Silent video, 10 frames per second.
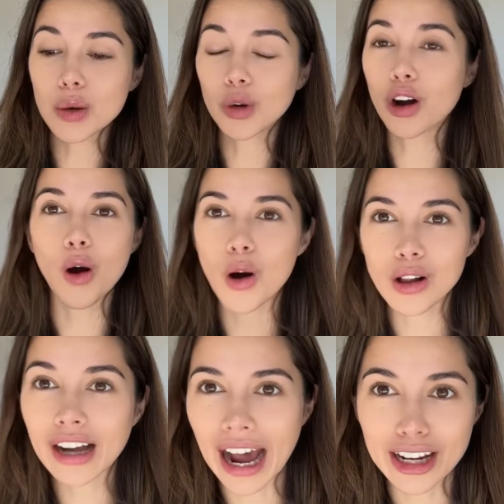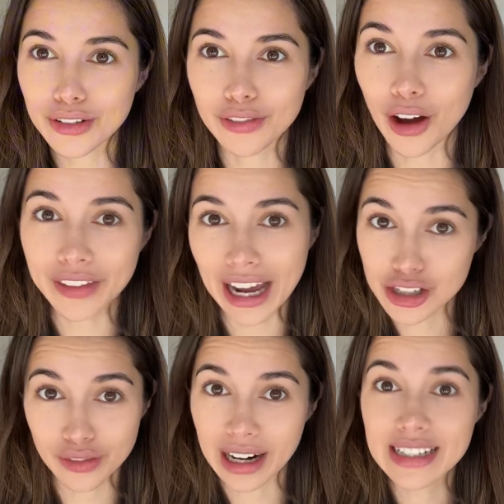we're all kind of on the edge
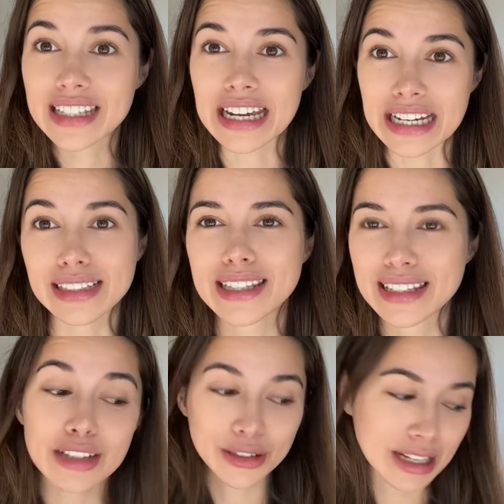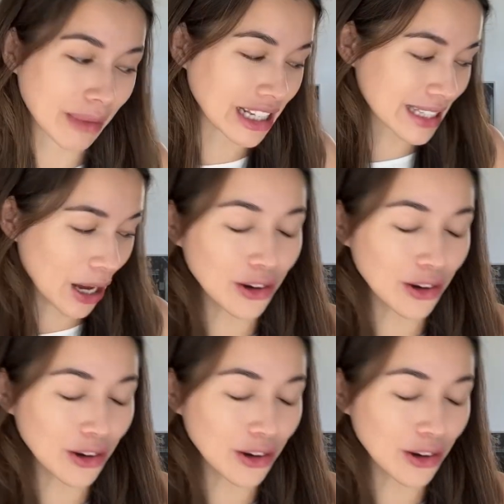of our seats, including myself.